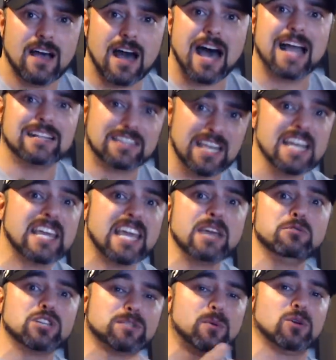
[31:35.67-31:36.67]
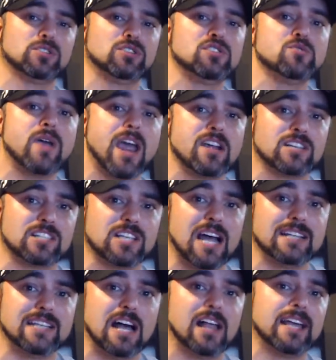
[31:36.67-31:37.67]
I think he was supposed to do air
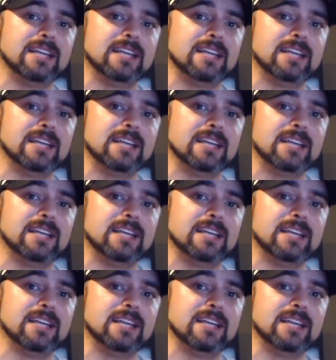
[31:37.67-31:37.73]
Sydal,